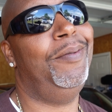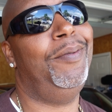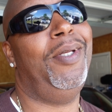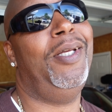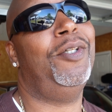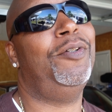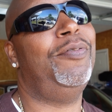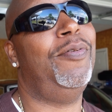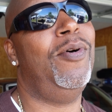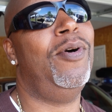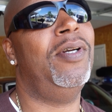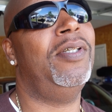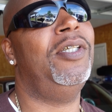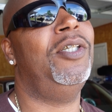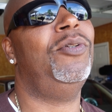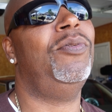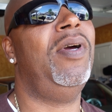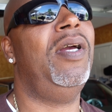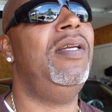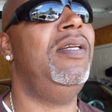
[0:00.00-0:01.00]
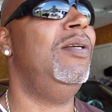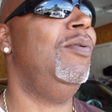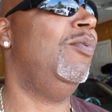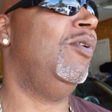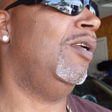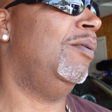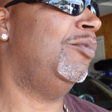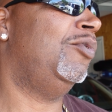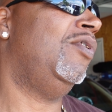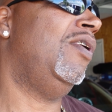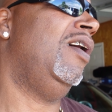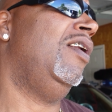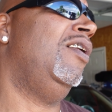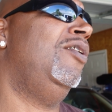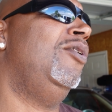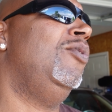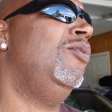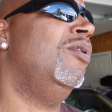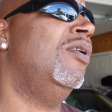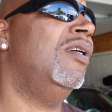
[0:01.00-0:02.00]
As far as this right here, what I'm trying to
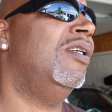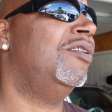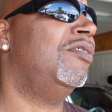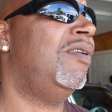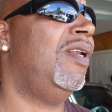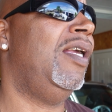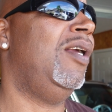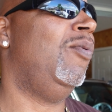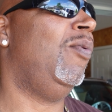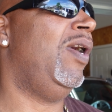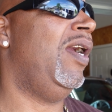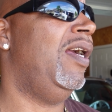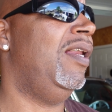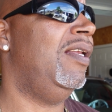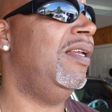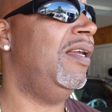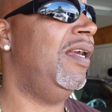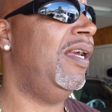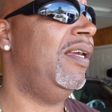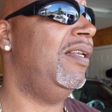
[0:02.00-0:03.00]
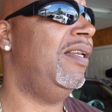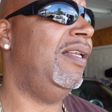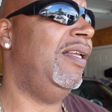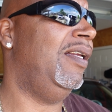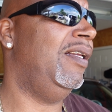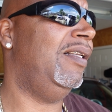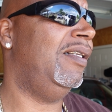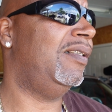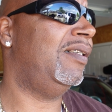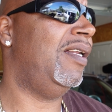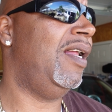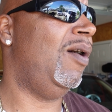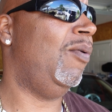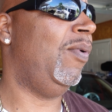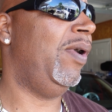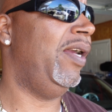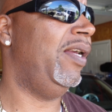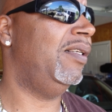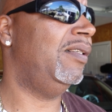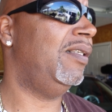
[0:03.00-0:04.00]
do, hustle ain't where it, it, it it's not
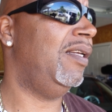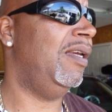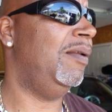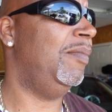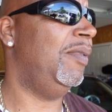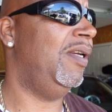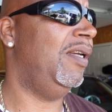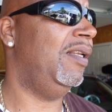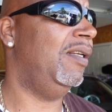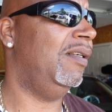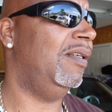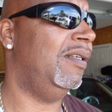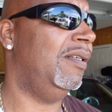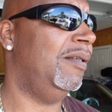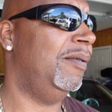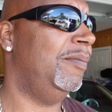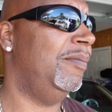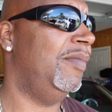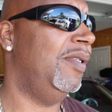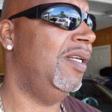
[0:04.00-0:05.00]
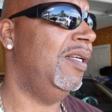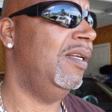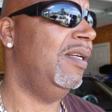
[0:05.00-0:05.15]
where it's at, man. Oh. Uh,